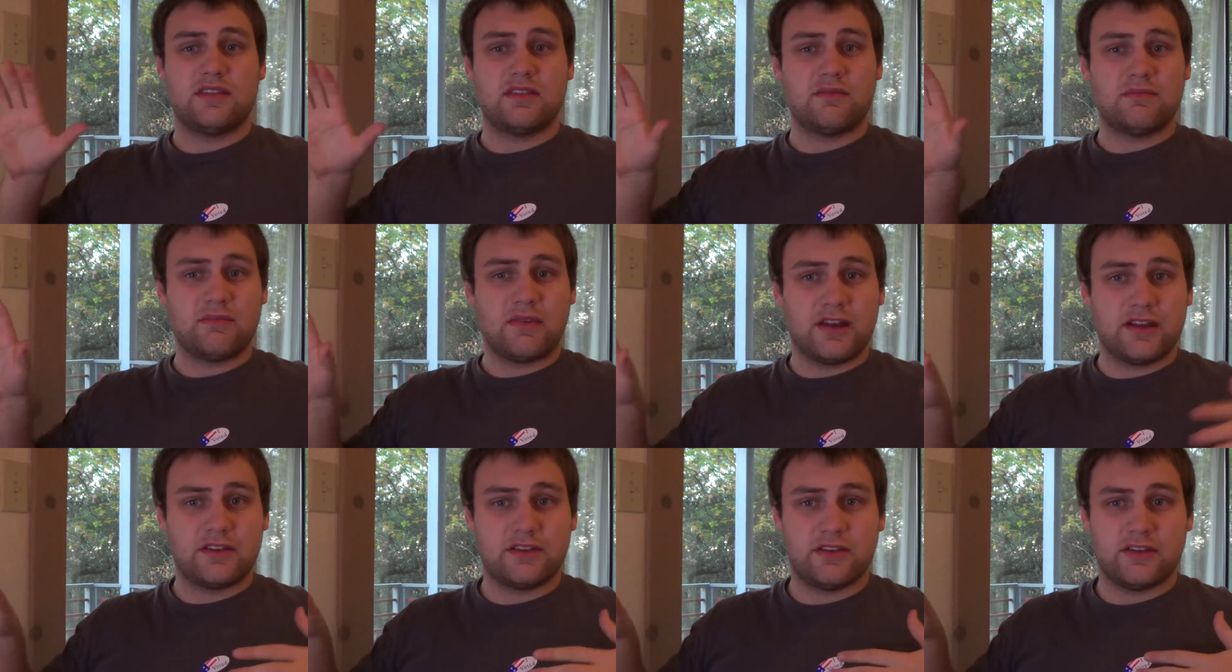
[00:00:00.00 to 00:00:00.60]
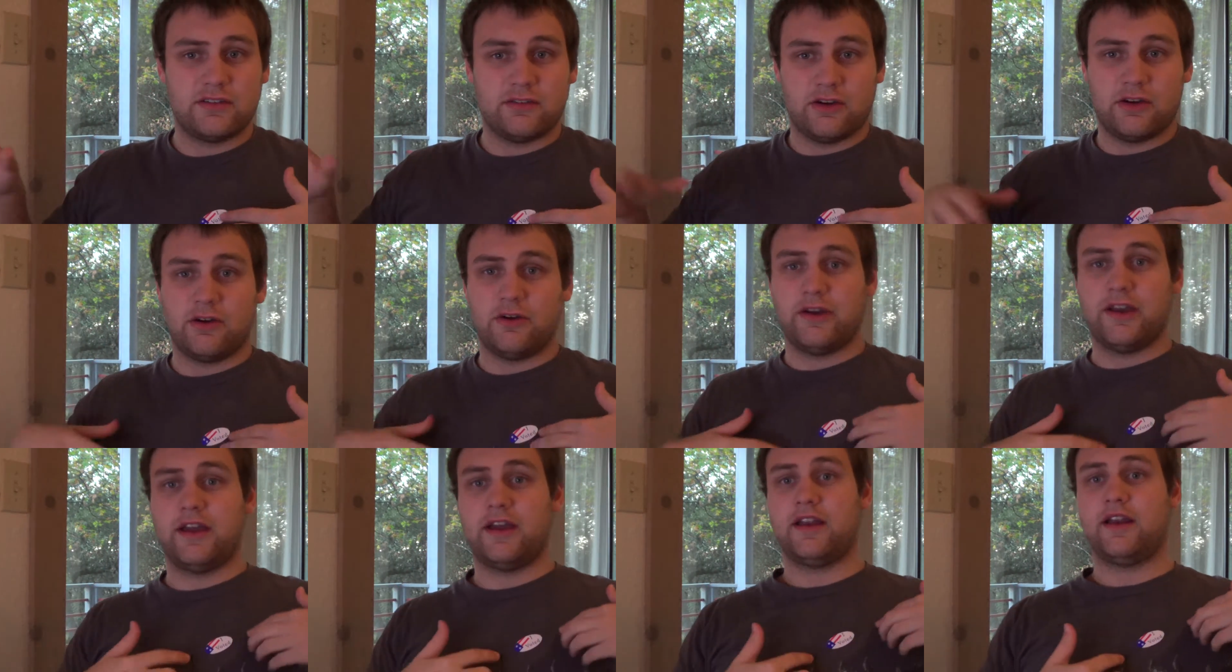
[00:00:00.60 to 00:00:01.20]
mind you,
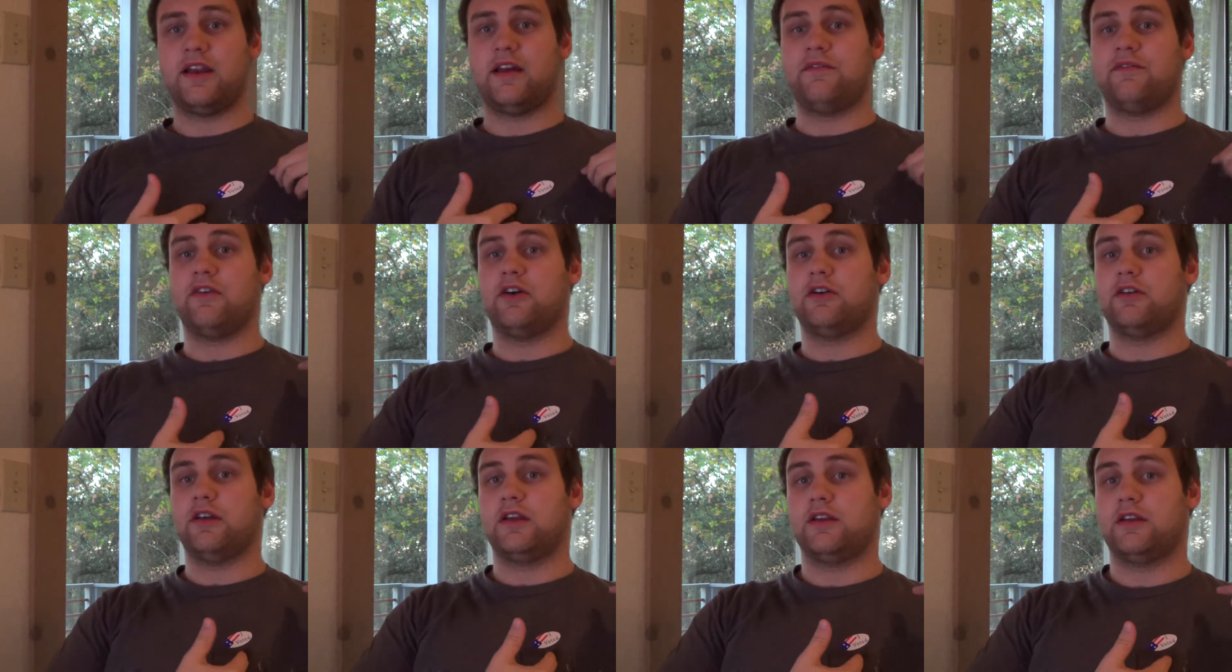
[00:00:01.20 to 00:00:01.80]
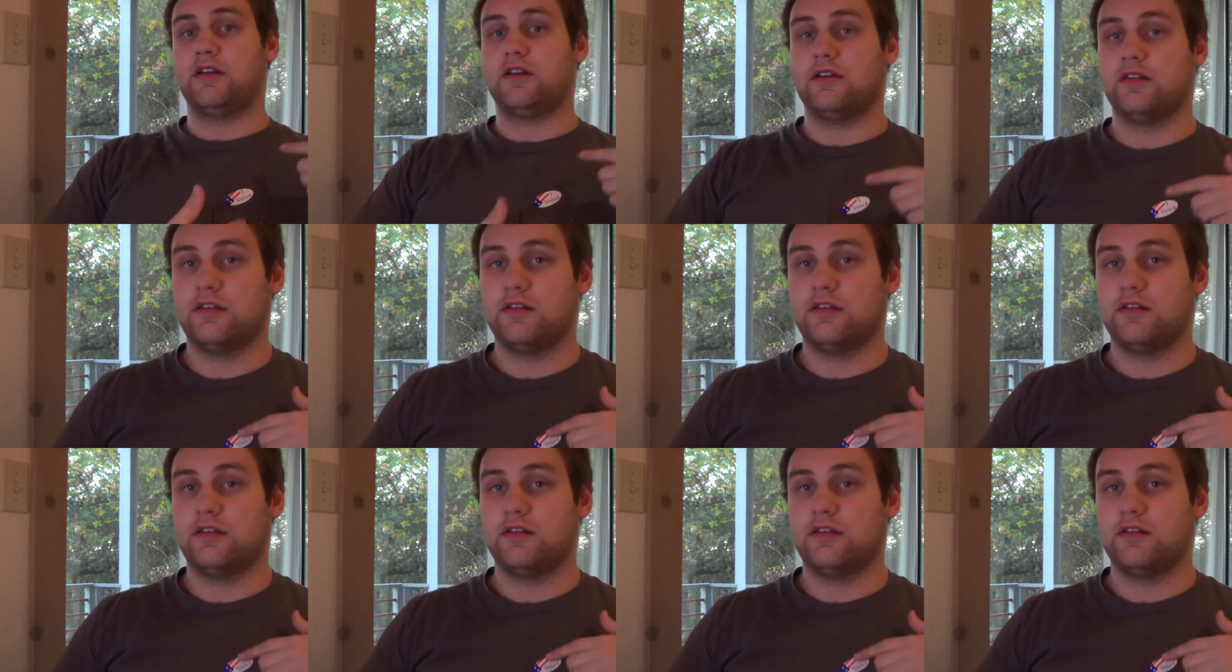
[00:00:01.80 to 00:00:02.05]
oh yeah, and I voted.